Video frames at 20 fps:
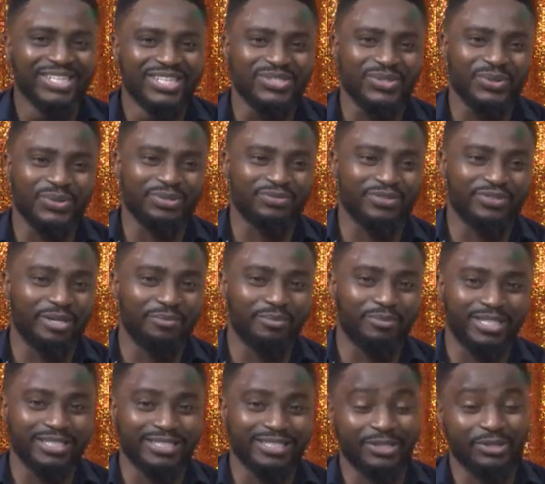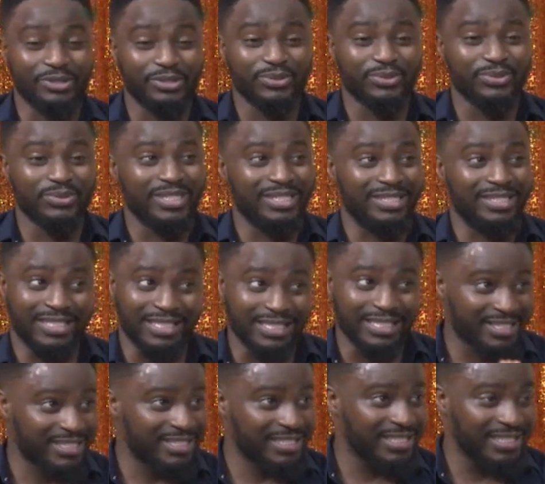So if anybody tell you it's
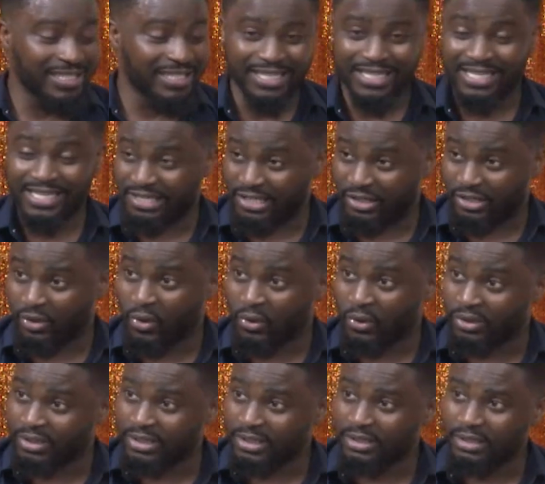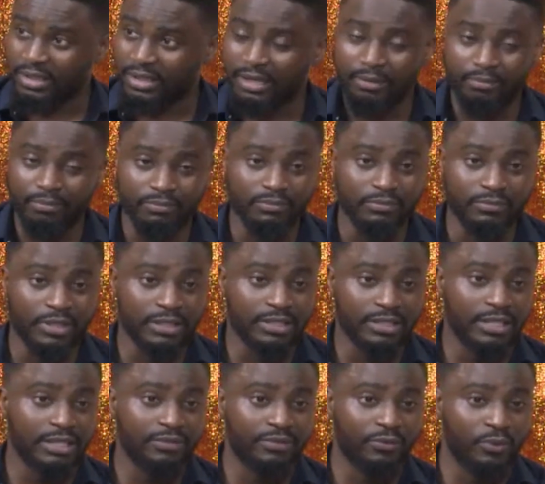easy, it's not. They
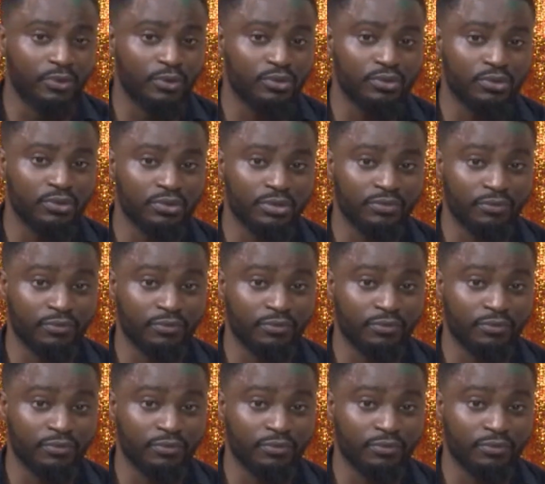say if you want